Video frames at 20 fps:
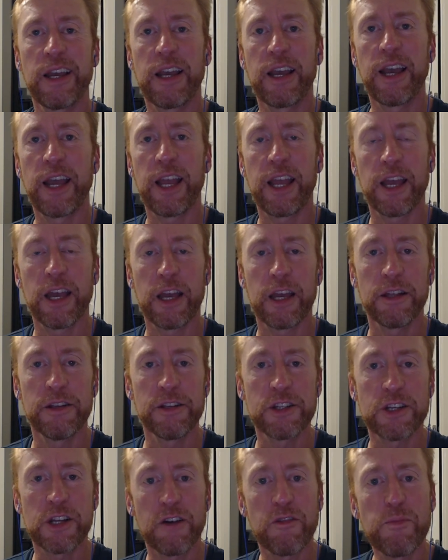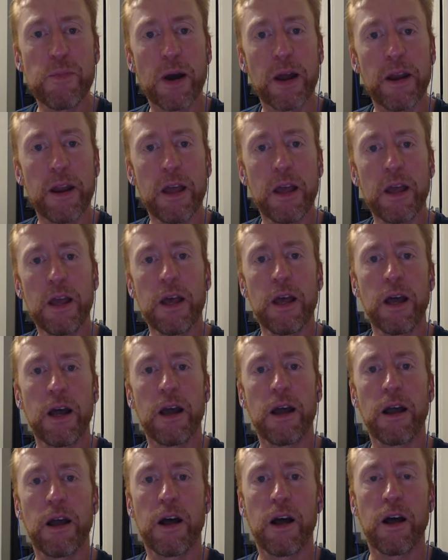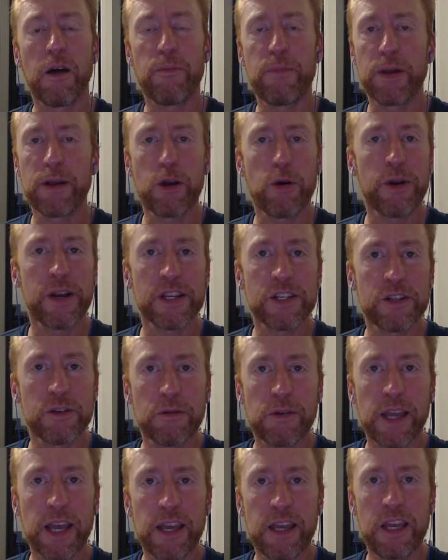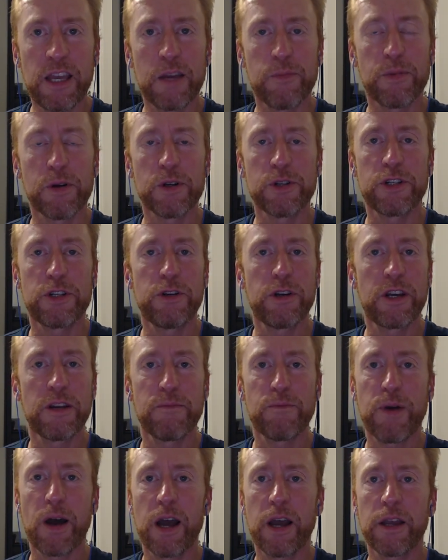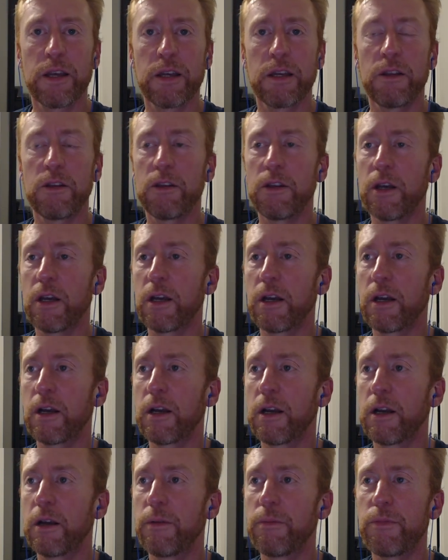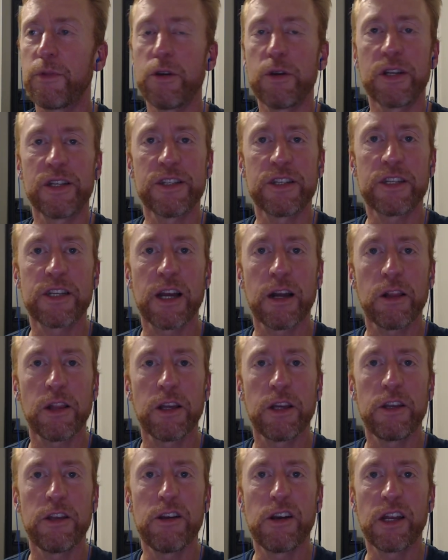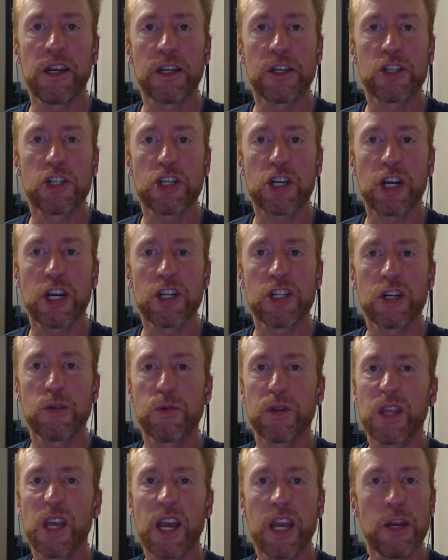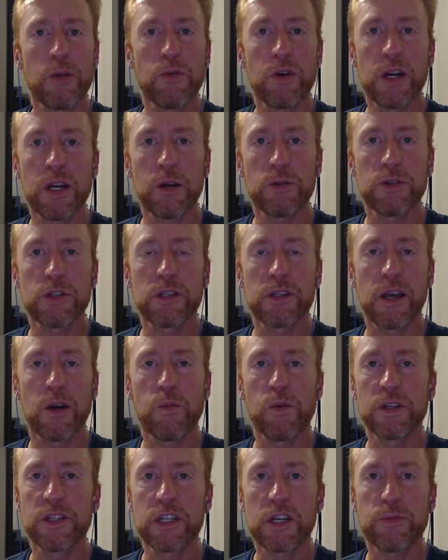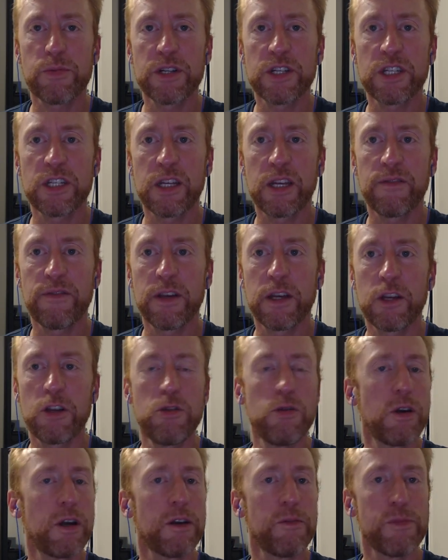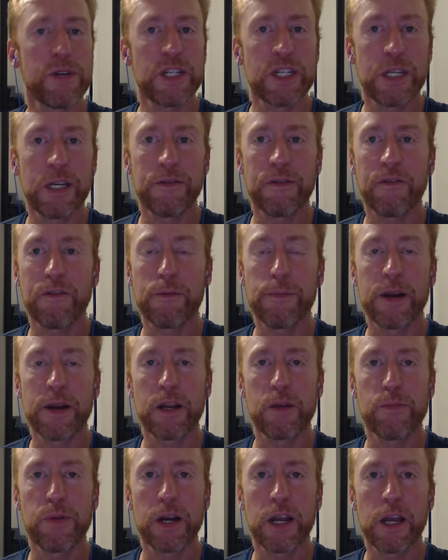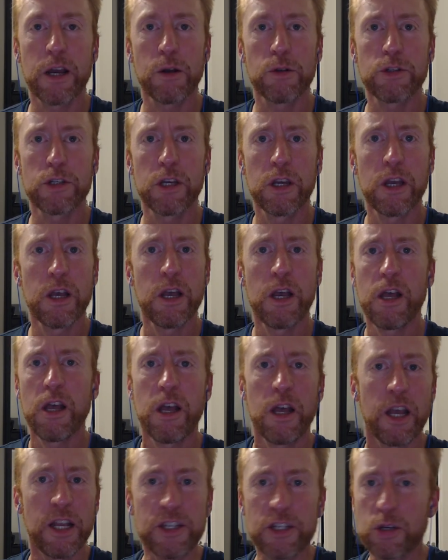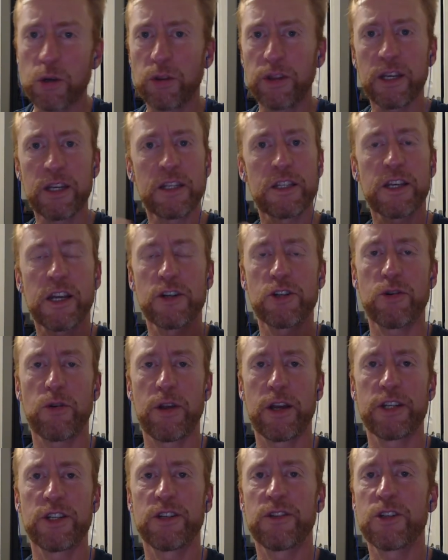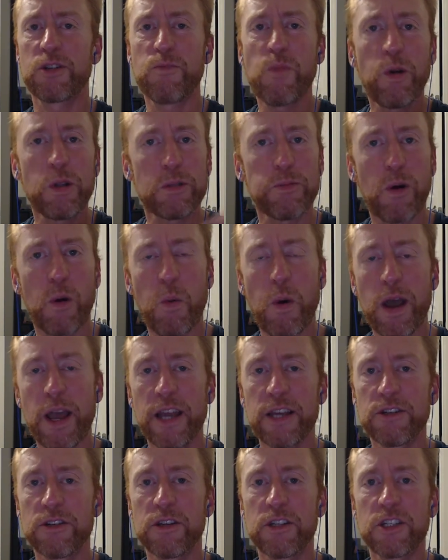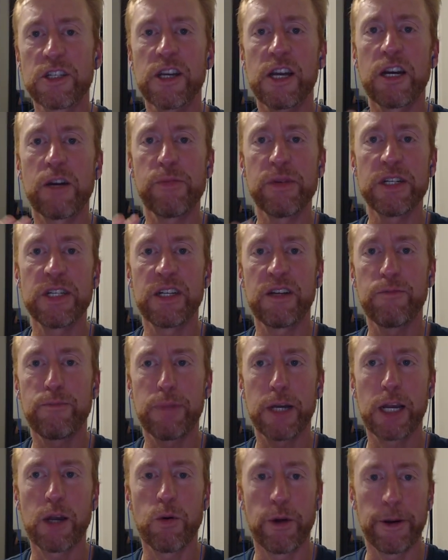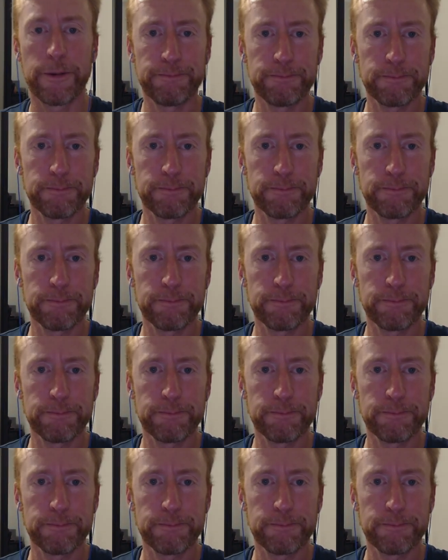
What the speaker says: and stuff. But Bitcoin has no gatekeepers. You can buy it, you can sell it, you can exchange it with anyone else that wants to receive it. You can receive it from anybody else. It's totally decentralized, and there's multiple ways to send and receive Bitcoin.